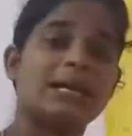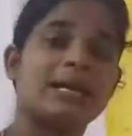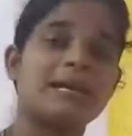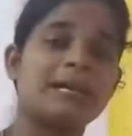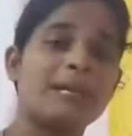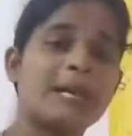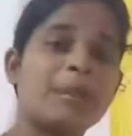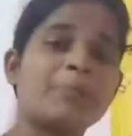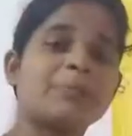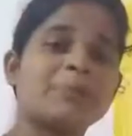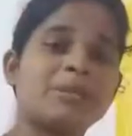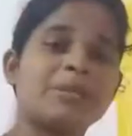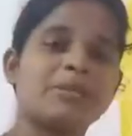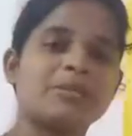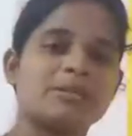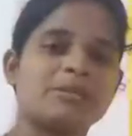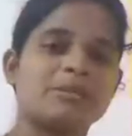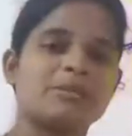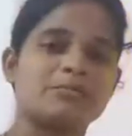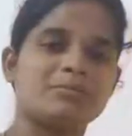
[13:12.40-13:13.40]

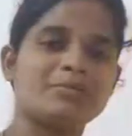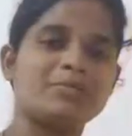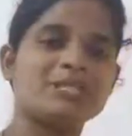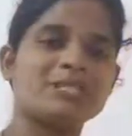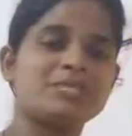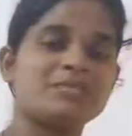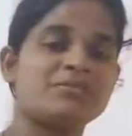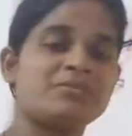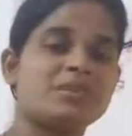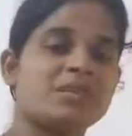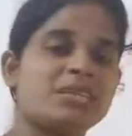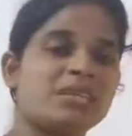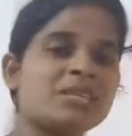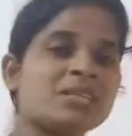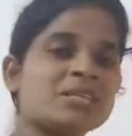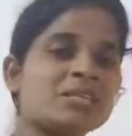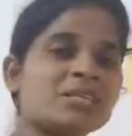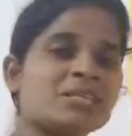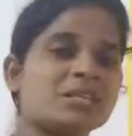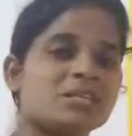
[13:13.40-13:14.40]
napkin, means we
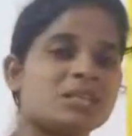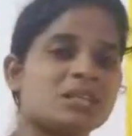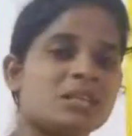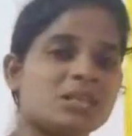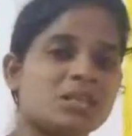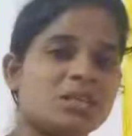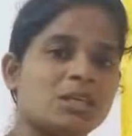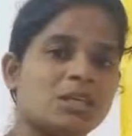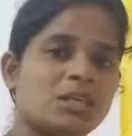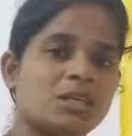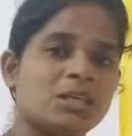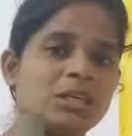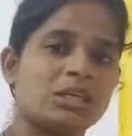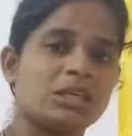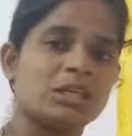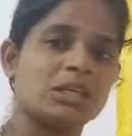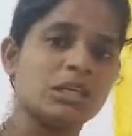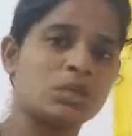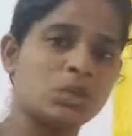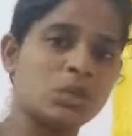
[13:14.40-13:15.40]
can
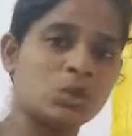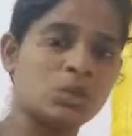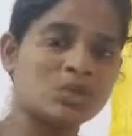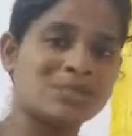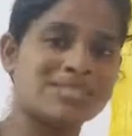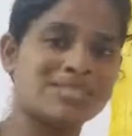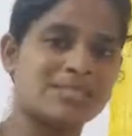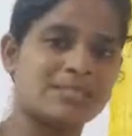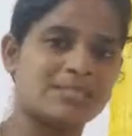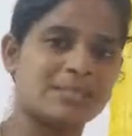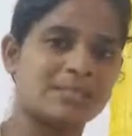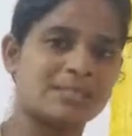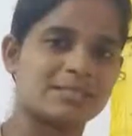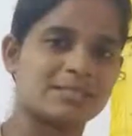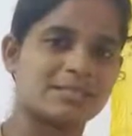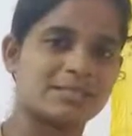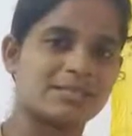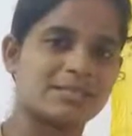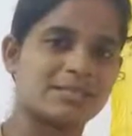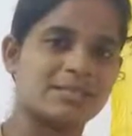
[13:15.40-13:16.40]
use it
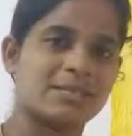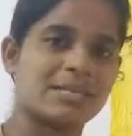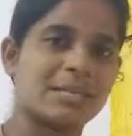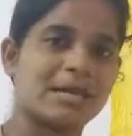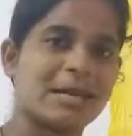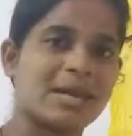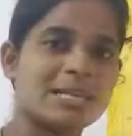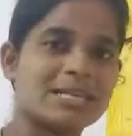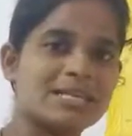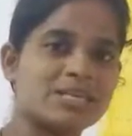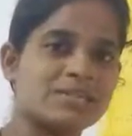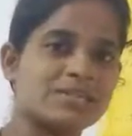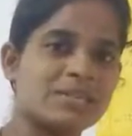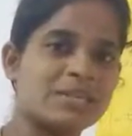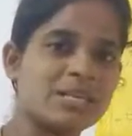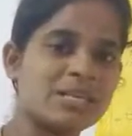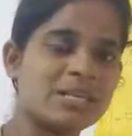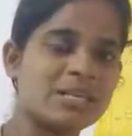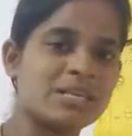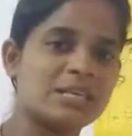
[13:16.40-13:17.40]
as
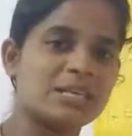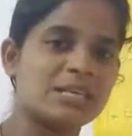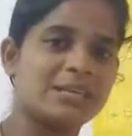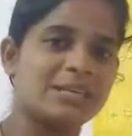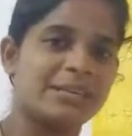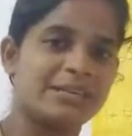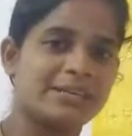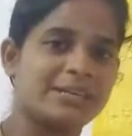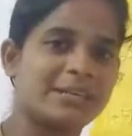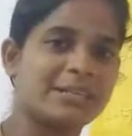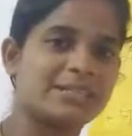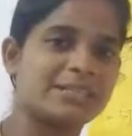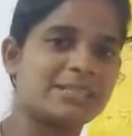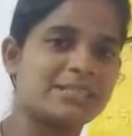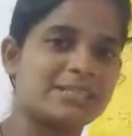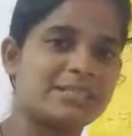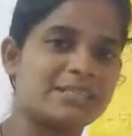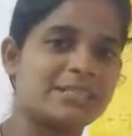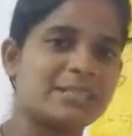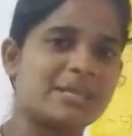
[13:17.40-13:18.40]
we need
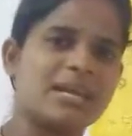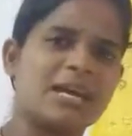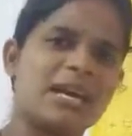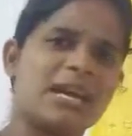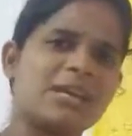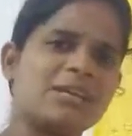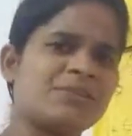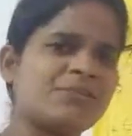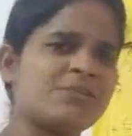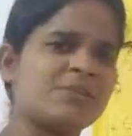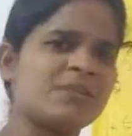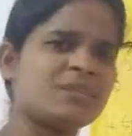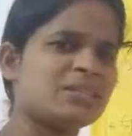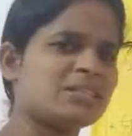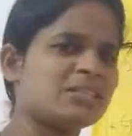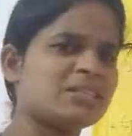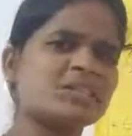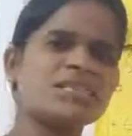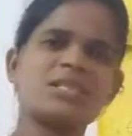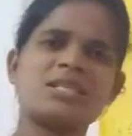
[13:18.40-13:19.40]
it, and we
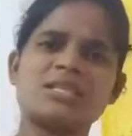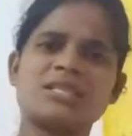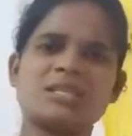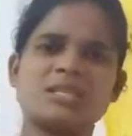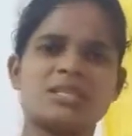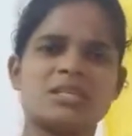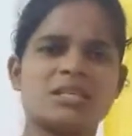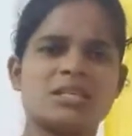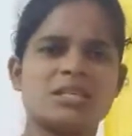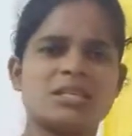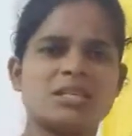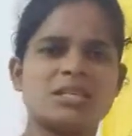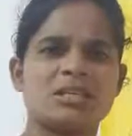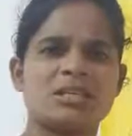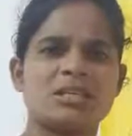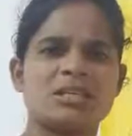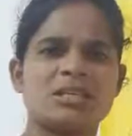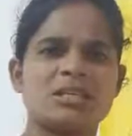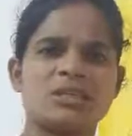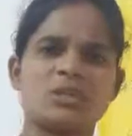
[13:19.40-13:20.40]
can just
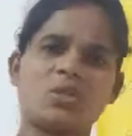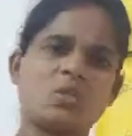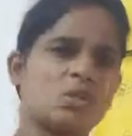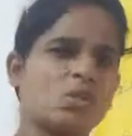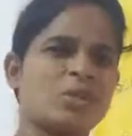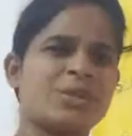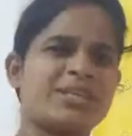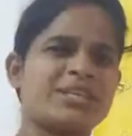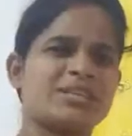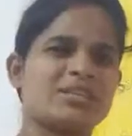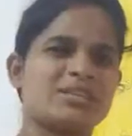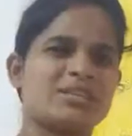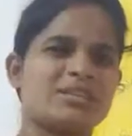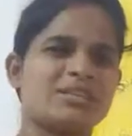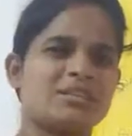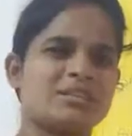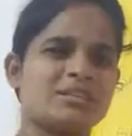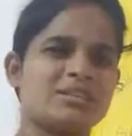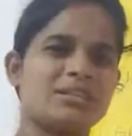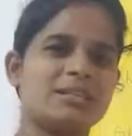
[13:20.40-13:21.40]
throw it.
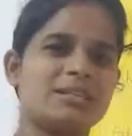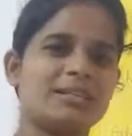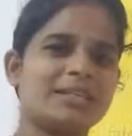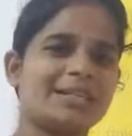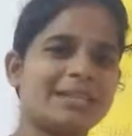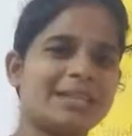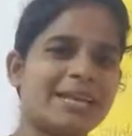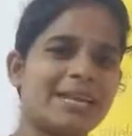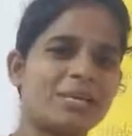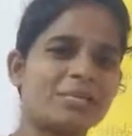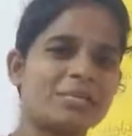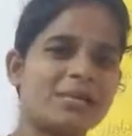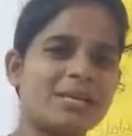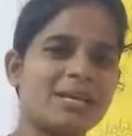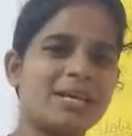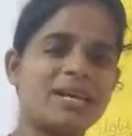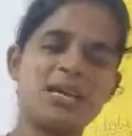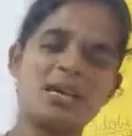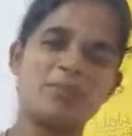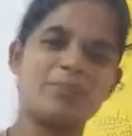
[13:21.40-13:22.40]
It can be
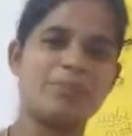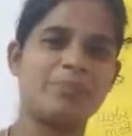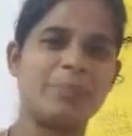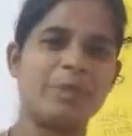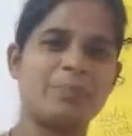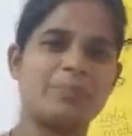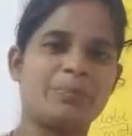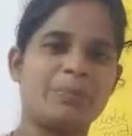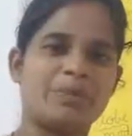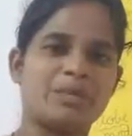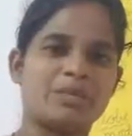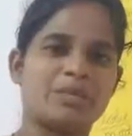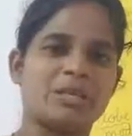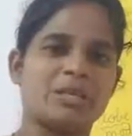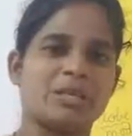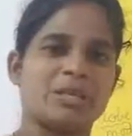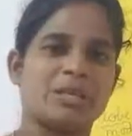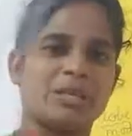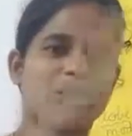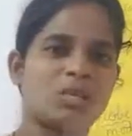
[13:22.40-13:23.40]
a paper.
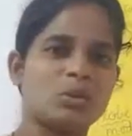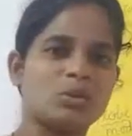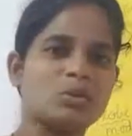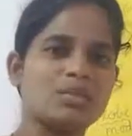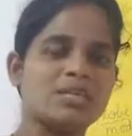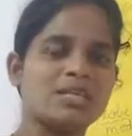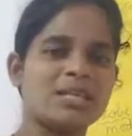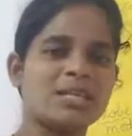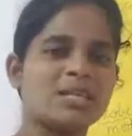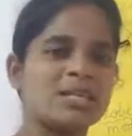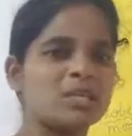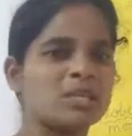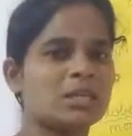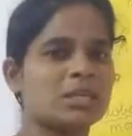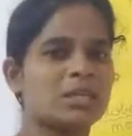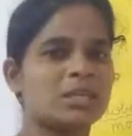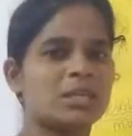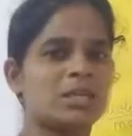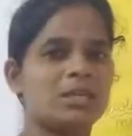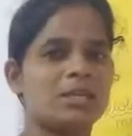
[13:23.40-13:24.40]
Use and
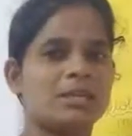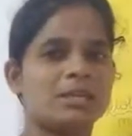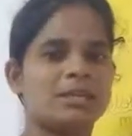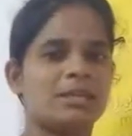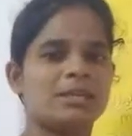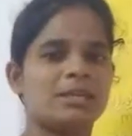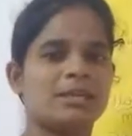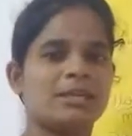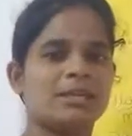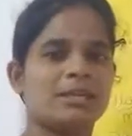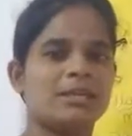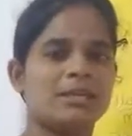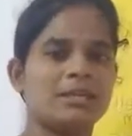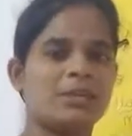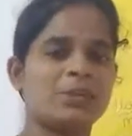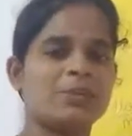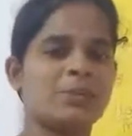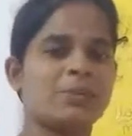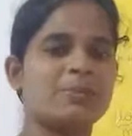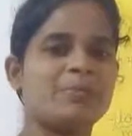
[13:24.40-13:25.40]

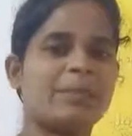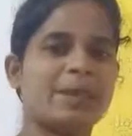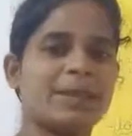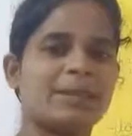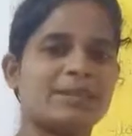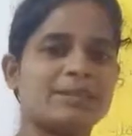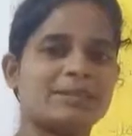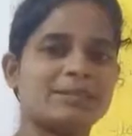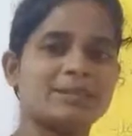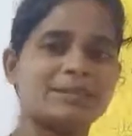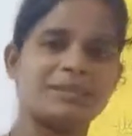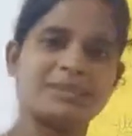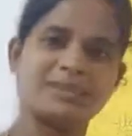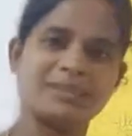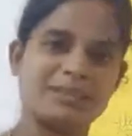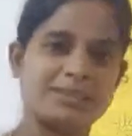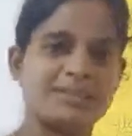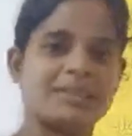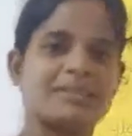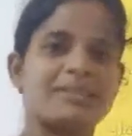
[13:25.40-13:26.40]
keep it back.
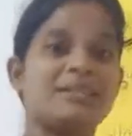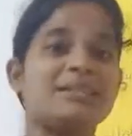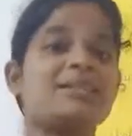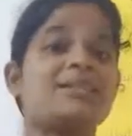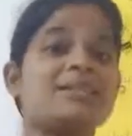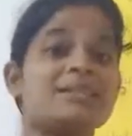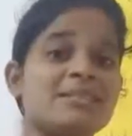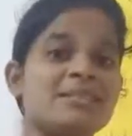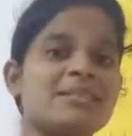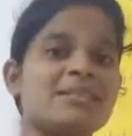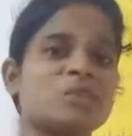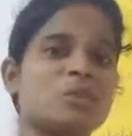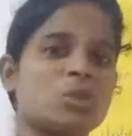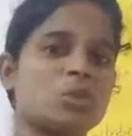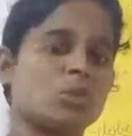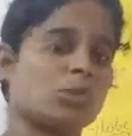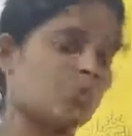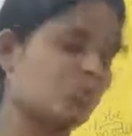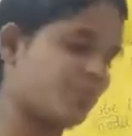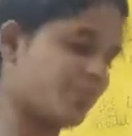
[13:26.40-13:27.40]
Is it so?